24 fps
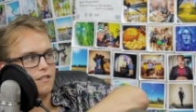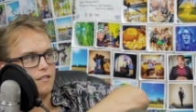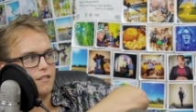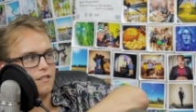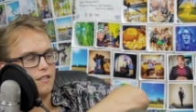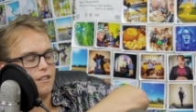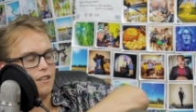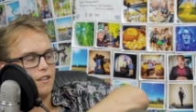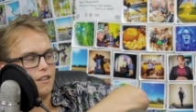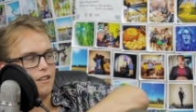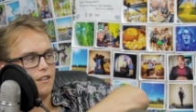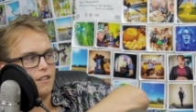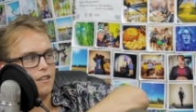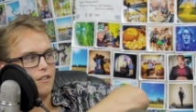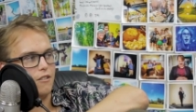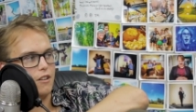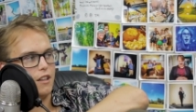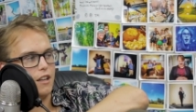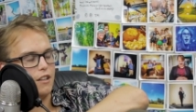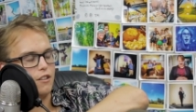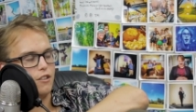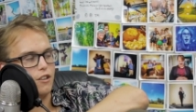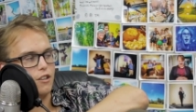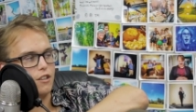yeah, they were
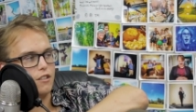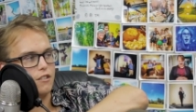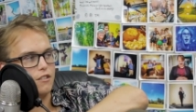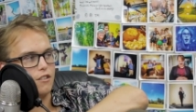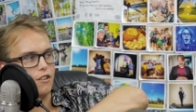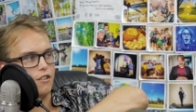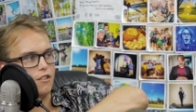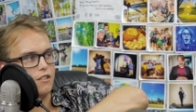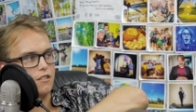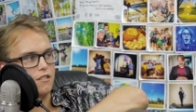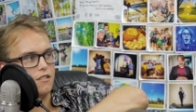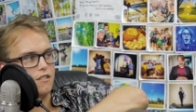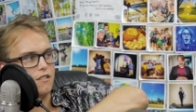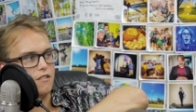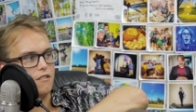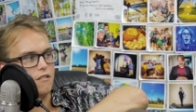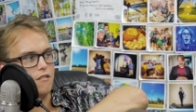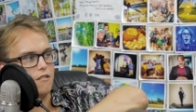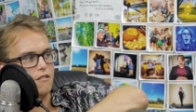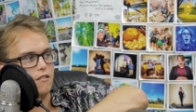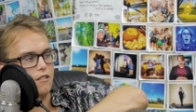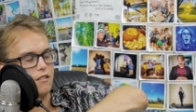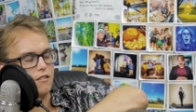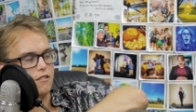like, look, as long as
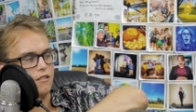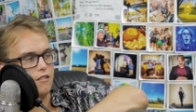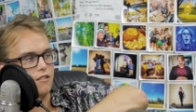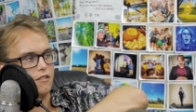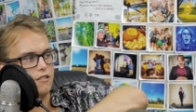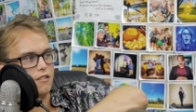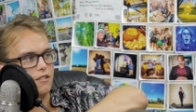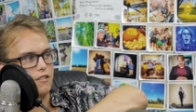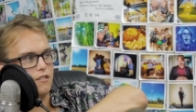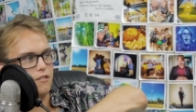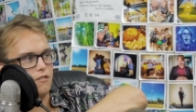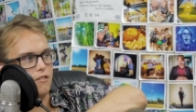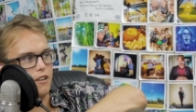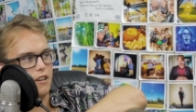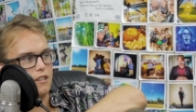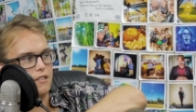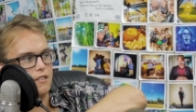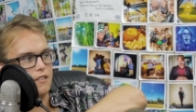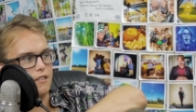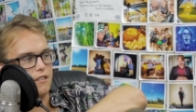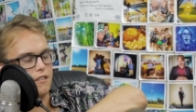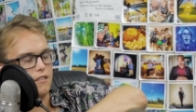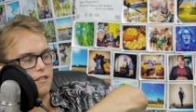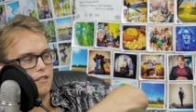the
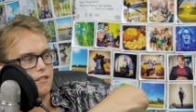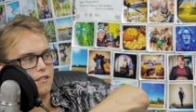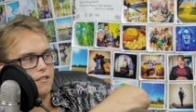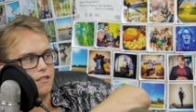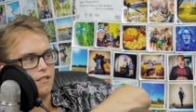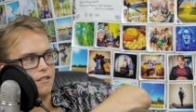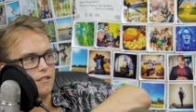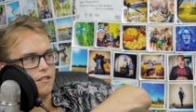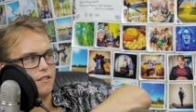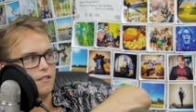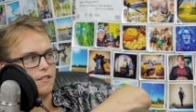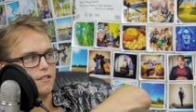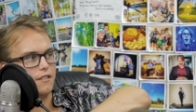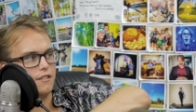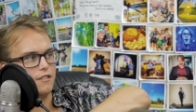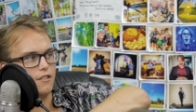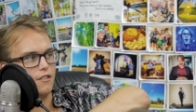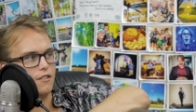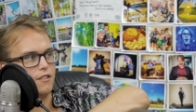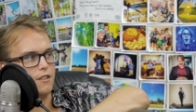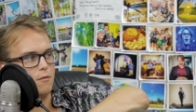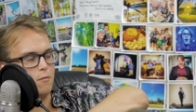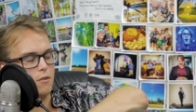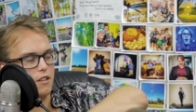director has
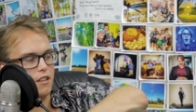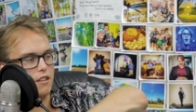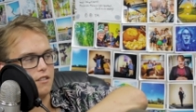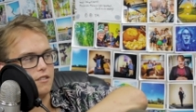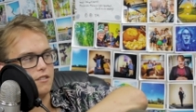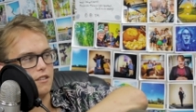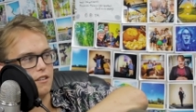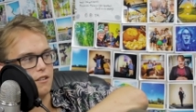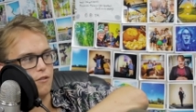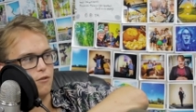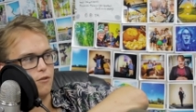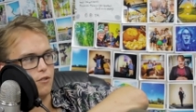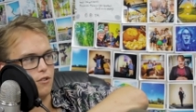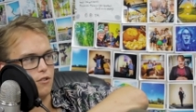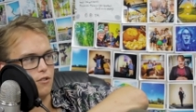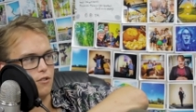only molested a few